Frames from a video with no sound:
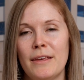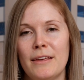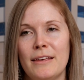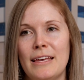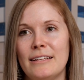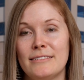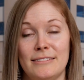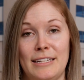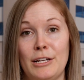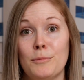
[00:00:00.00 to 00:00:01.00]
and
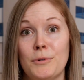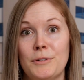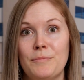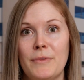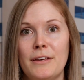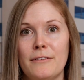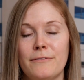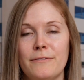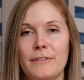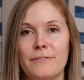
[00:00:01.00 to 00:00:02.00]
sustainable. If
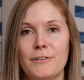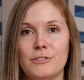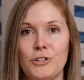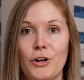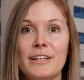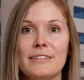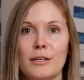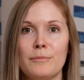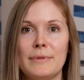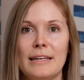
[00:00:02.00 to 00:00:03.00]
you're starting
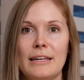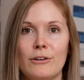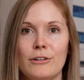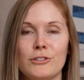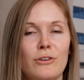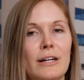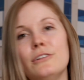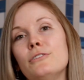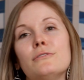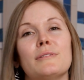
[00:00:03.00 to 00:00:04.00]
something, or you're trying to
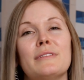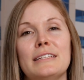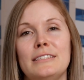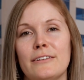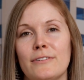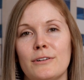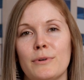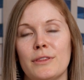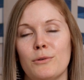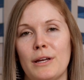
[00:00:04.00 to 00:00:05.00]
do something different
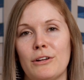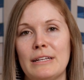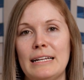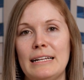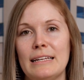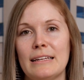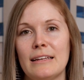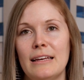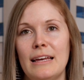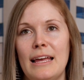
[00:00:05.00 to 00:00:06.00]
with the way you're eating,
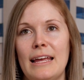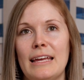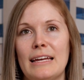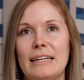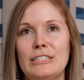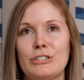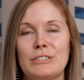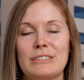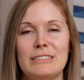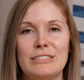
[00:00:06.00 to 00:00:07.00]
and
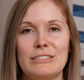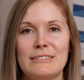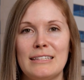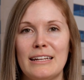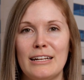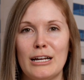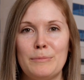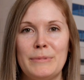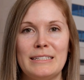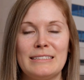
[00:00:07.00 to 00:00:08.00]
you're set it
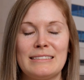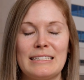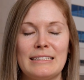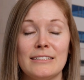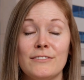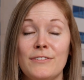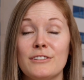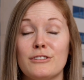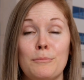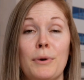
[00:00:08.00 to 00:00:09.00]
up and it's like, this
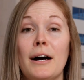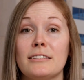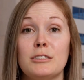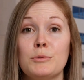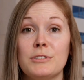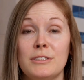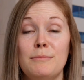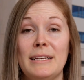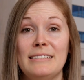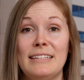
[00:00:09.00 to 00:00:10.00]
feels impossible to
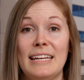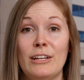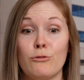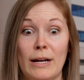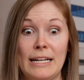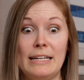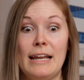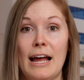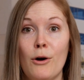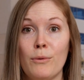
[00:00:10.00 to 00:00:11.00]
maintain right
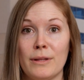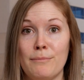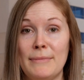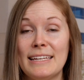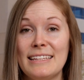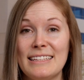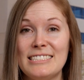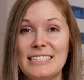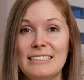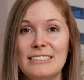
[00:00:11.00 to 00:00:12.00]
now while I'm making the
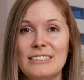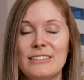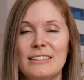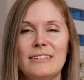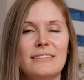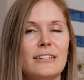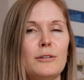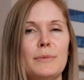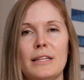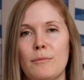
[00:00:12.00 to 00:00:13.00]
change, it's going to
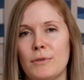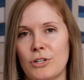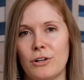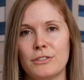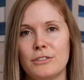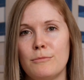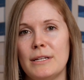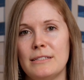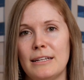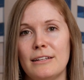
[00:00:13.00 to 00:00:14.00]
be that much harder to
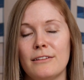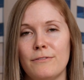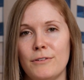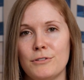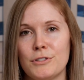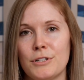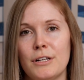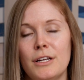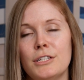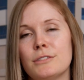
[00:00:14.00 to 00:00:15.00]
maintain in the future.
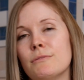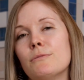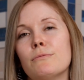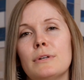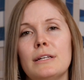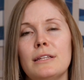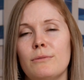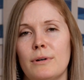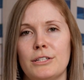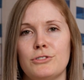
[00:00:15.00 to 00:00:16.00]
So we really
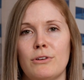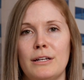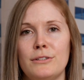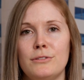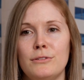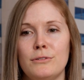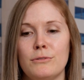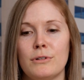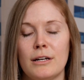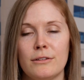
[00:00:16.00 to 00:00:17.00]
want to try to
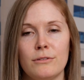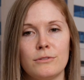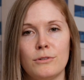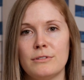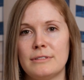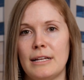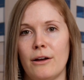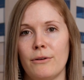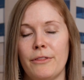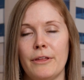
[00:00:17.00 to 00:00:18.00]
cut those goals
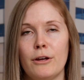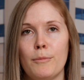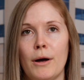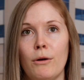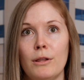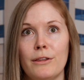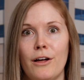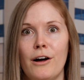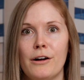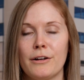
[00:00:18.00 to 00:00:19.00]
down, think about
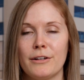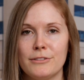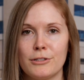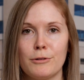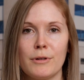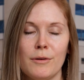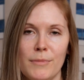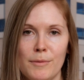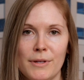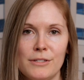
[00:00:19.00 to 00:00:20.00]
long-term
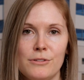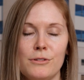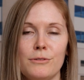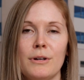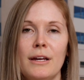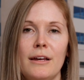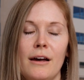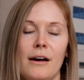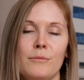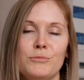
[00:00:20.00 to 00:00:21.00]
commitment to
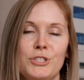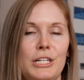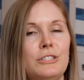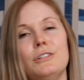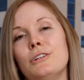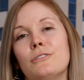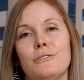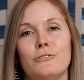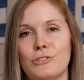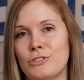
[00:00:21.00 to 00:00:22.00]
changing your
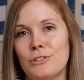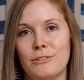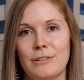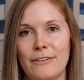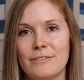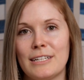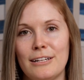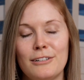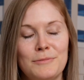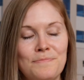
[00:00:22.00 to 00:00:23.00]
nutritional lifestyle.